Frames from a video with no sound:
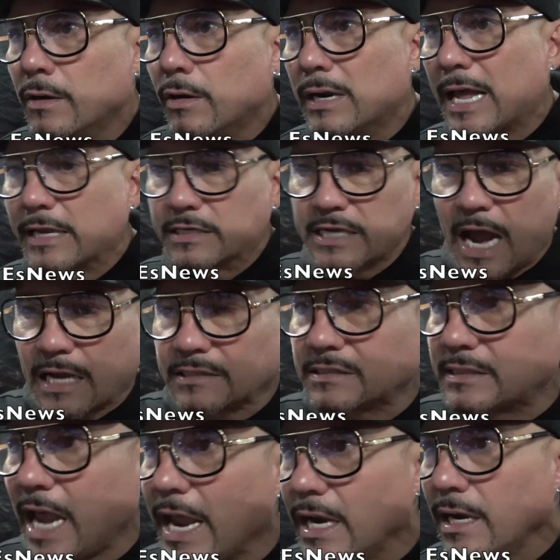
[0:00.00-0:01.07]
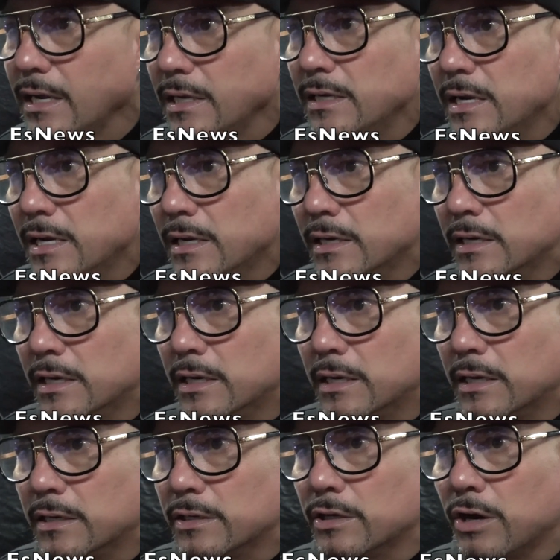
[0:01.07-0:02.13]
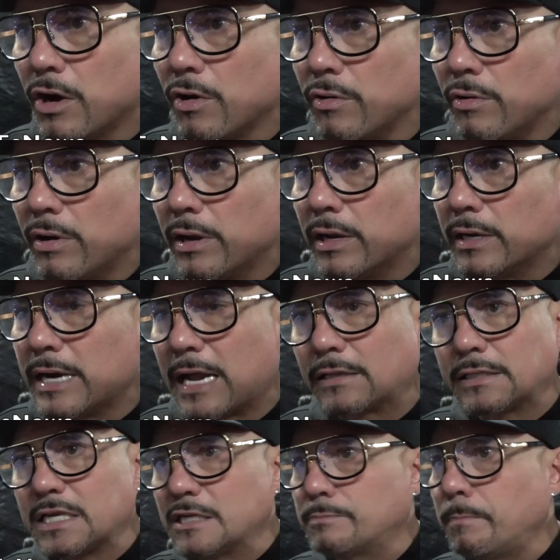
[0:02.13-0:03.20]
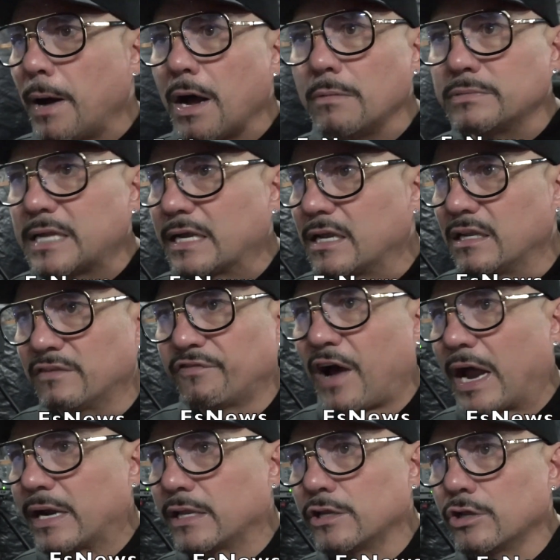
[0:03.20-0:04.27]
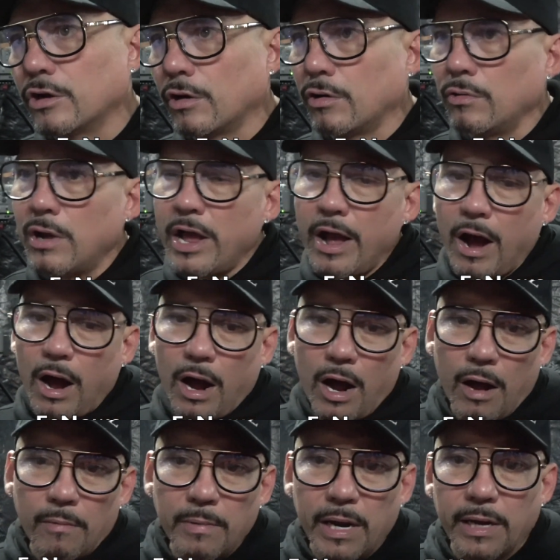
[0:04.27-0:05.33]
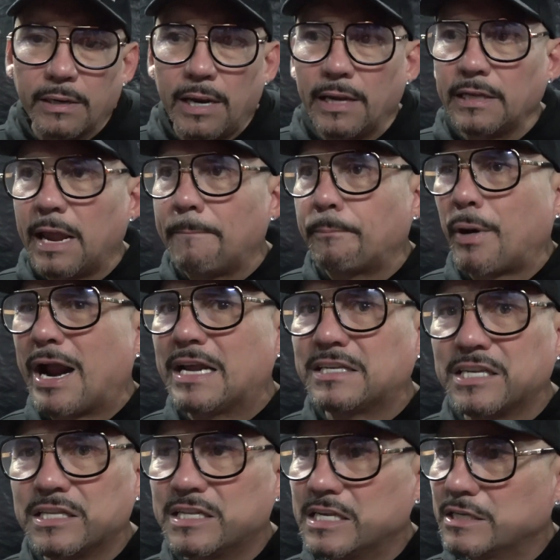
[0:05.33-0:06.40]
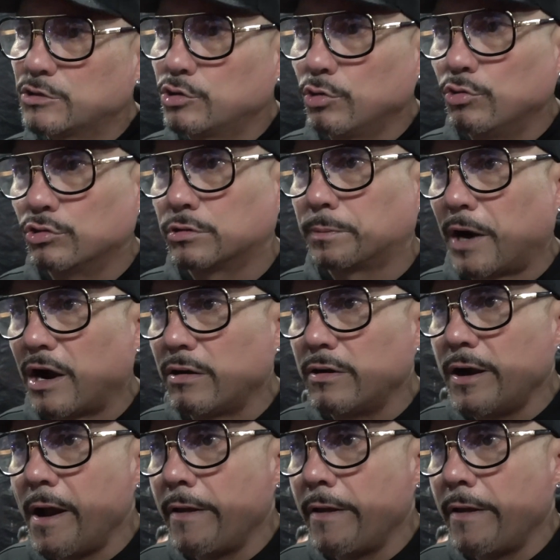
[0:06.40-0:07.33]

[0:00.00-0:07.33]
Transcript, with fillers: like Josh Taylor. You know, not these bums that he's fighting. You know, and they praising these dudes, bro.